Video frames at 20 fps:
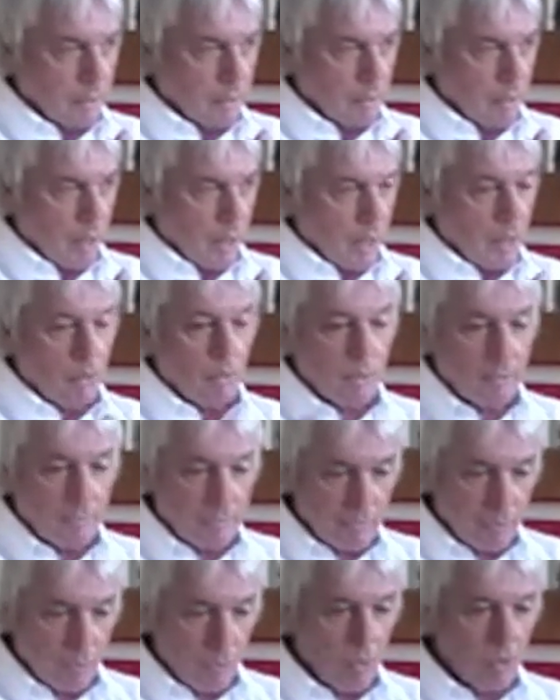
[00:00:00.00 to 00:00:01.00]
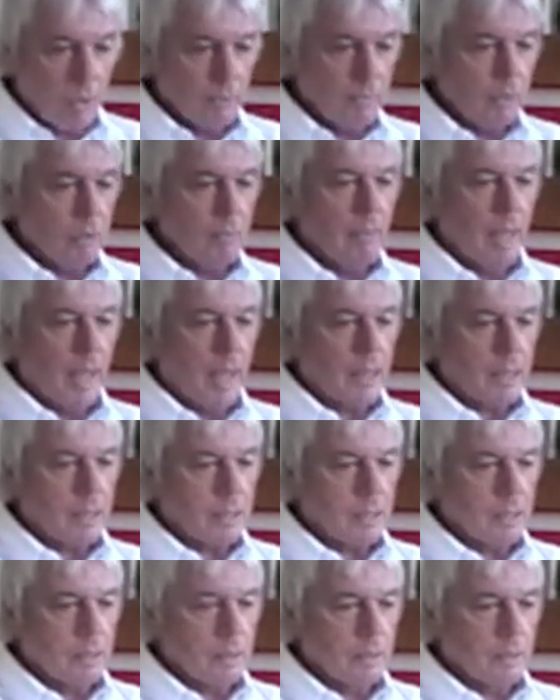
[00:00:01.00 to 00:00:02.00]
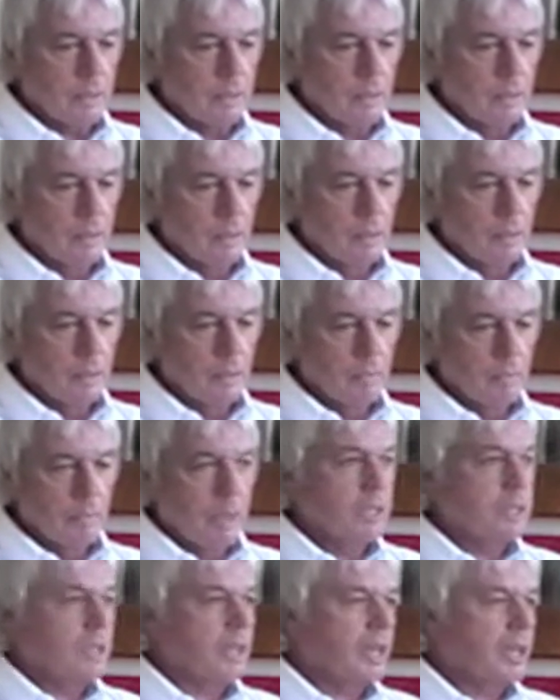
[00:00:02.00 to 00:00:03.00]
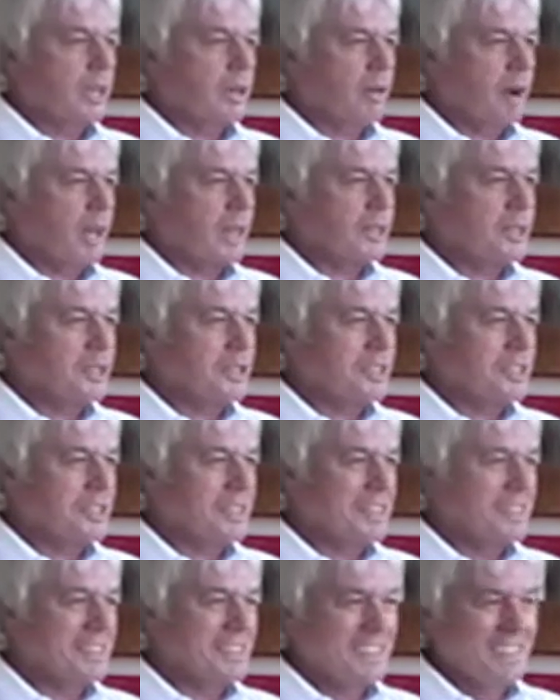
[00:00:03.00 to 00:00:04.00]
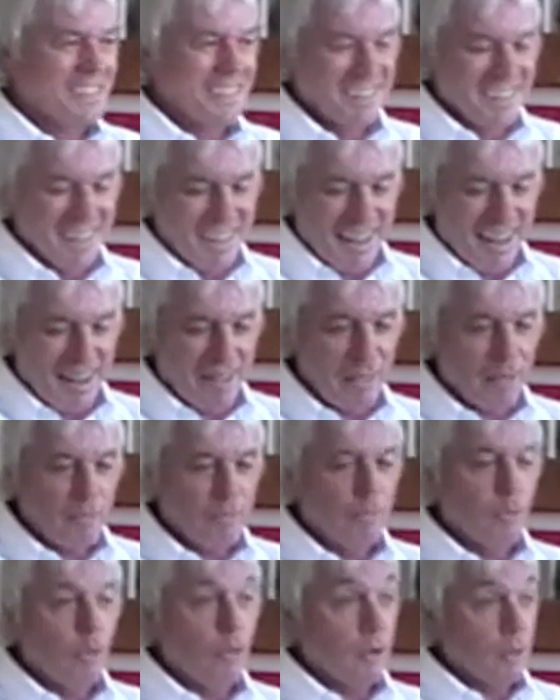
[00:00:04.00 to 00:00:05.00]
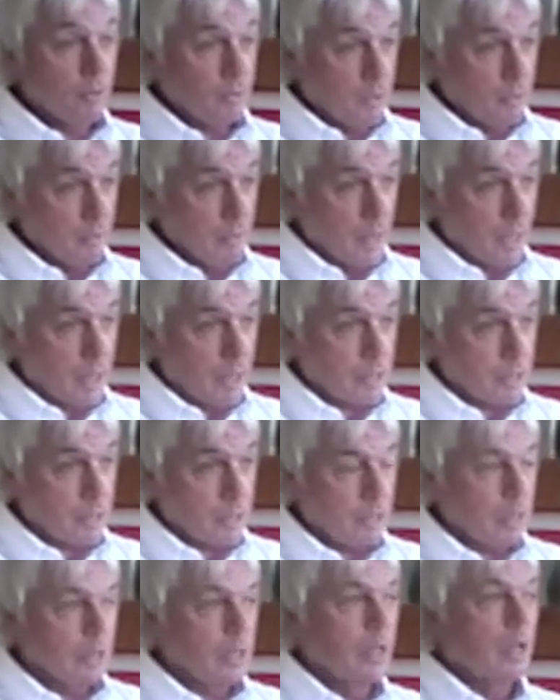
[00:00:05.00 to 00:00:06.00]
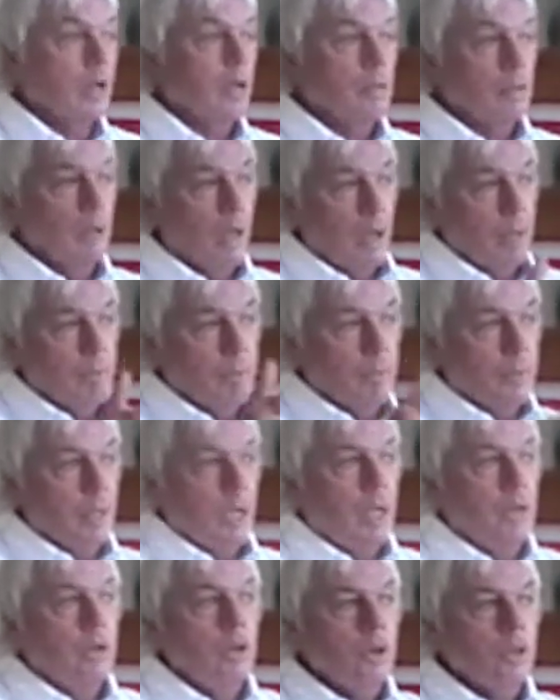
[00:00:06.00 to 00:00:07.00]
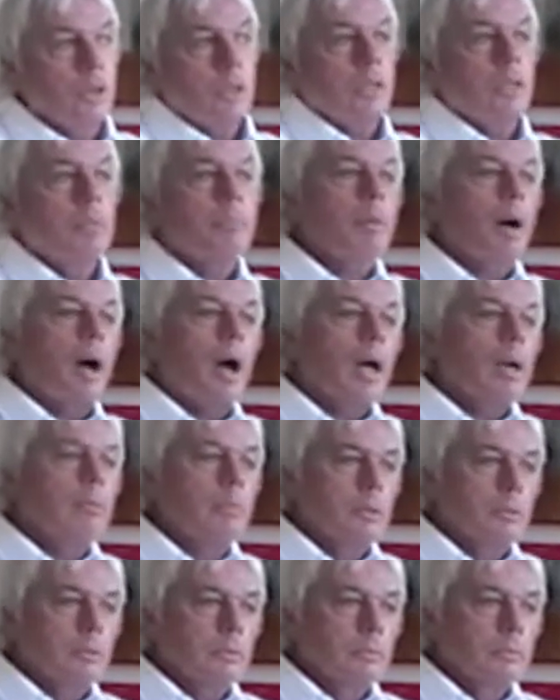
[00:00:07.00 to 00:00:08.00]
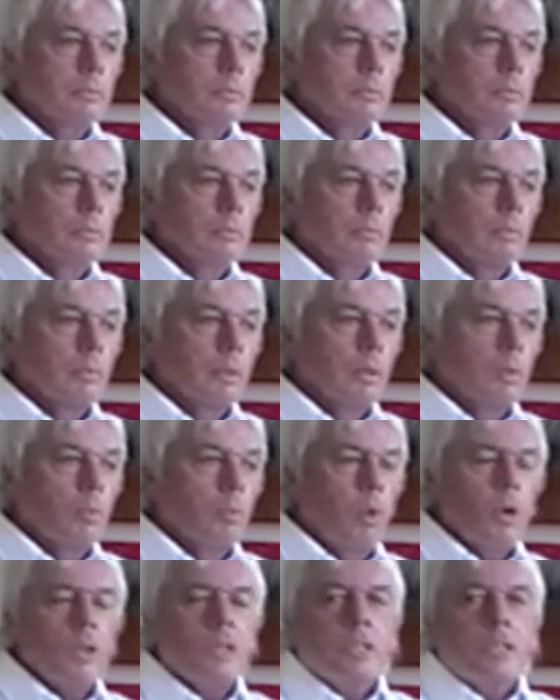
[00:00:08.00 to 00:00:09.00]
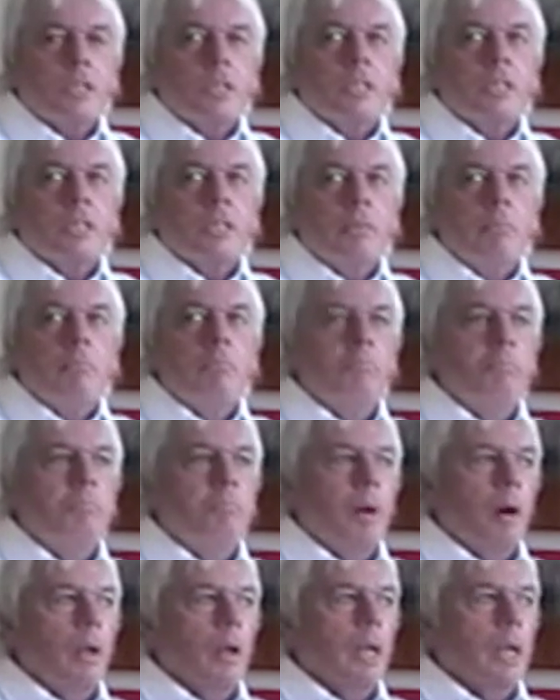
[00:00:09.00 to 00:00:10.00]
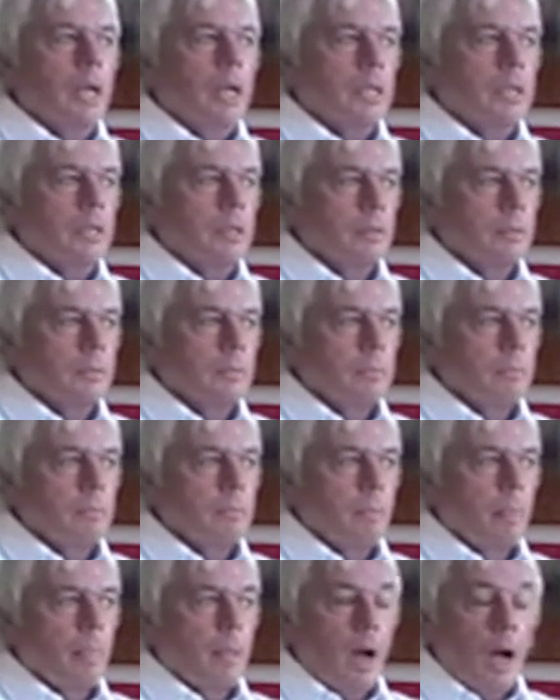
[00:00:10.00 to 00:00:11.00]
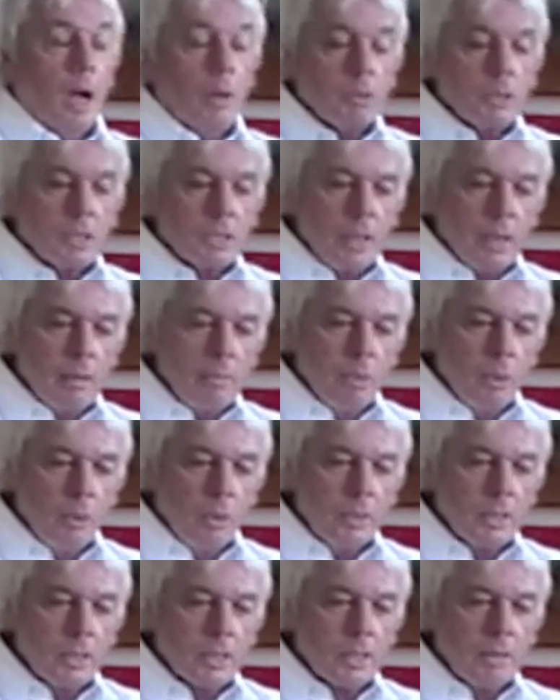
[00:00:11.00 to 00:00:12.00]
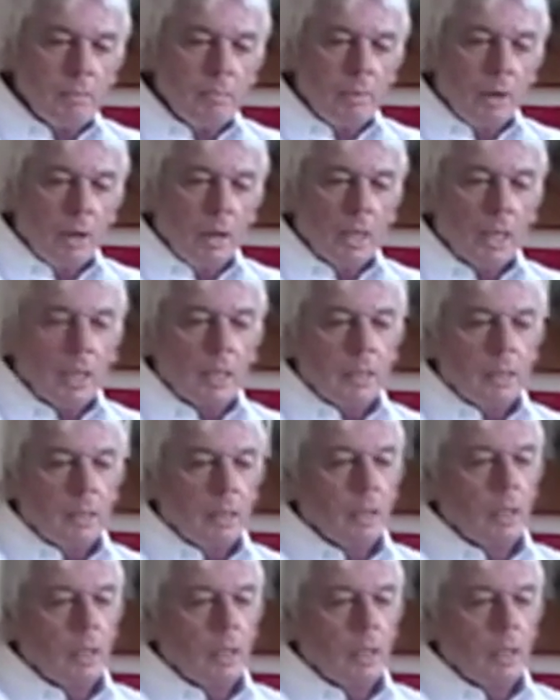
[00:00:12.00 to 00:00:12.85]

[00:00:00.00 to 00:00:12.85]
right, or the fall of humanity, politically correct, you see, the fall of humanity, and look at the Bible. What's the symbolic, I would say more than symbolic,